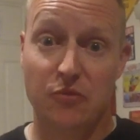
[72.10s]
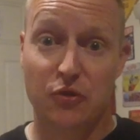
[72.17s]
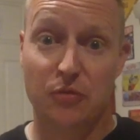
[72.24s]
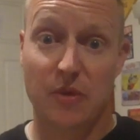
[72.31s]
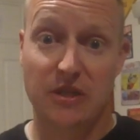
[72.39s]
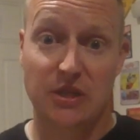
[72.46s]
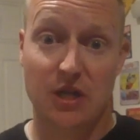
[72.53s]
through
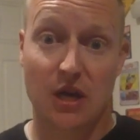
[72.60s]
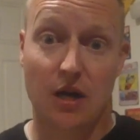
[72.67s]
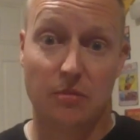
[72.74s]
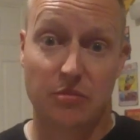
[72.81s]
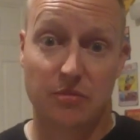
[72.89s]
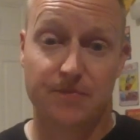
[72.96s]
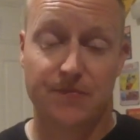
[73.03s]
my
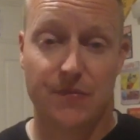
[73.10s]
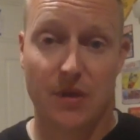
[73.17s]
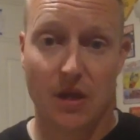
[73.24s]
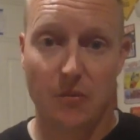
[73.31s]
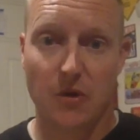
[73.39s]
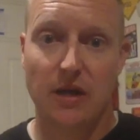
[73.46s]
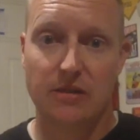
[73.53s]
shop
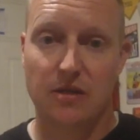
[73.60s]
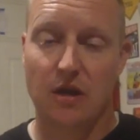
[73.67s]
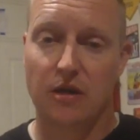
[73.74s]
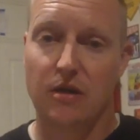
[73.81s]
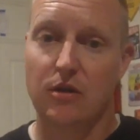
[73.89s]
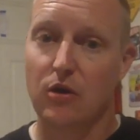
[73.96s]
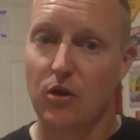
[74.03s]
and we got
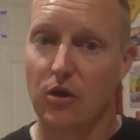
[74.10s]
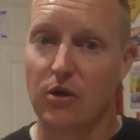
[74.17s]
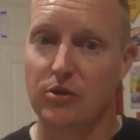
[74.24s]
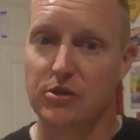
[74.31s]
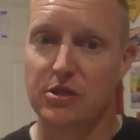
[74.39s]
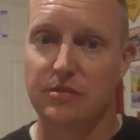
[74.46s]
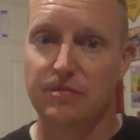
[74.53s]
talking cars.